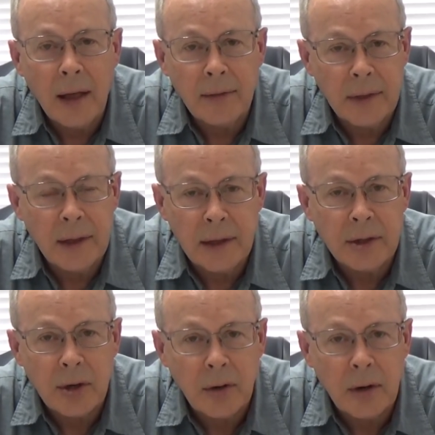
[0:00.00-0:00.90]
the
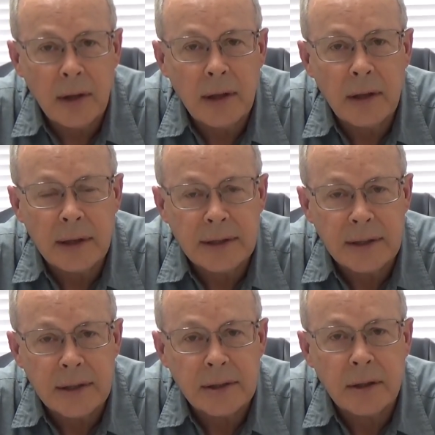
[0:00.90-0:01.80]
eternally
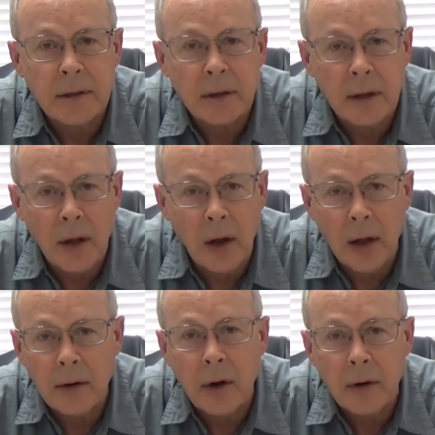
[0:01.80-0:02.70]
existent
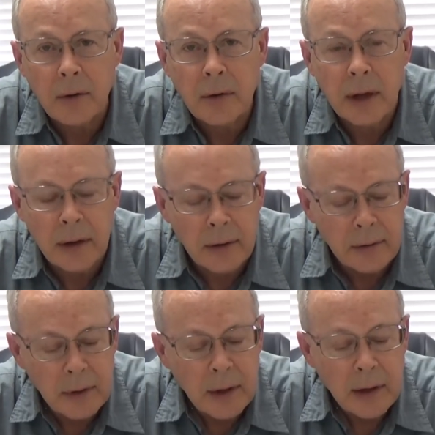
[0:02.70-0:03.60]
God, our
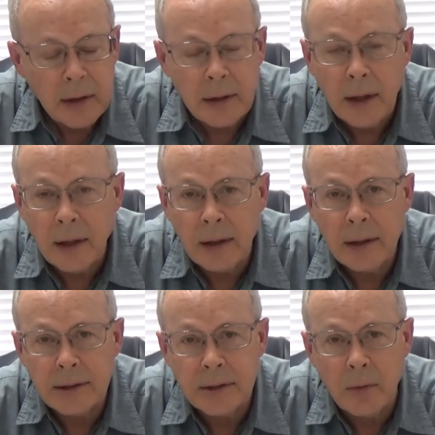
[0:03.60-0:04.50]
Creator,
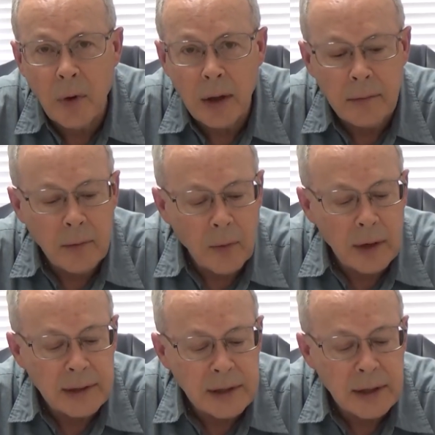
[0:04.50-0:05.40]
is the one.
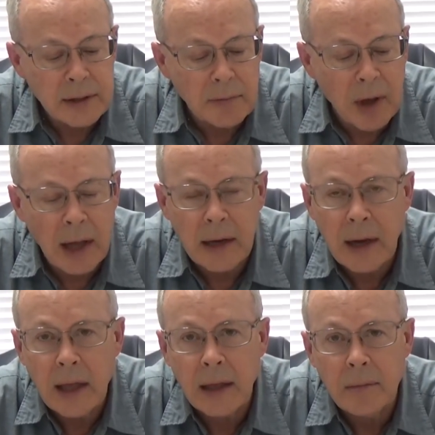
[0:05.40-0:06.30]
When he says my
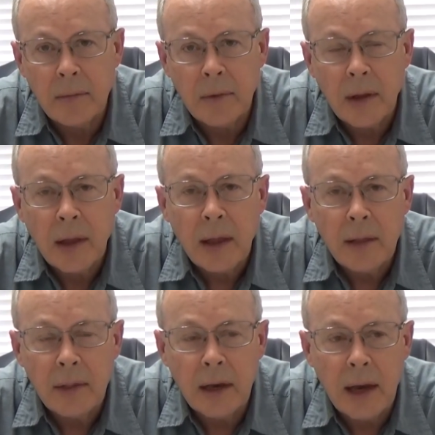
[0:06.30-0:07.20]
name,
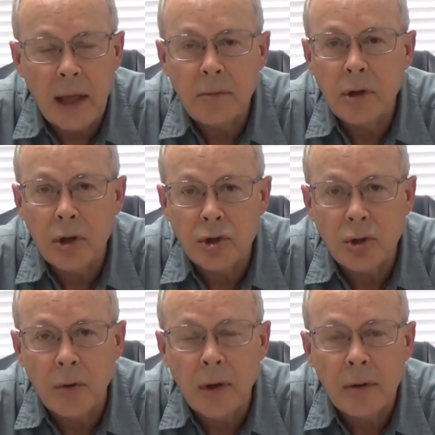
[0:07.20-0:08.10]
the name
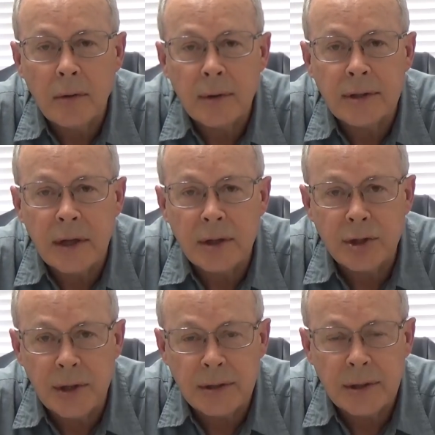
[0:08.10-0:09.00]
Yeshua, we say
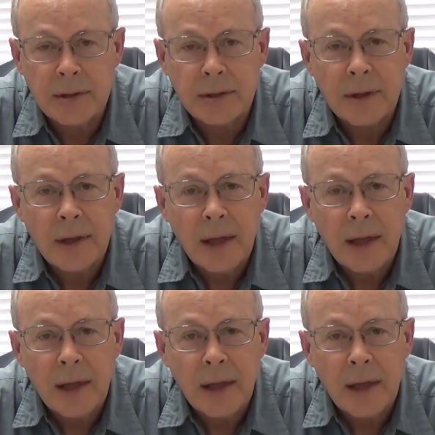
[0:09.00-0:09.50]
Jesus,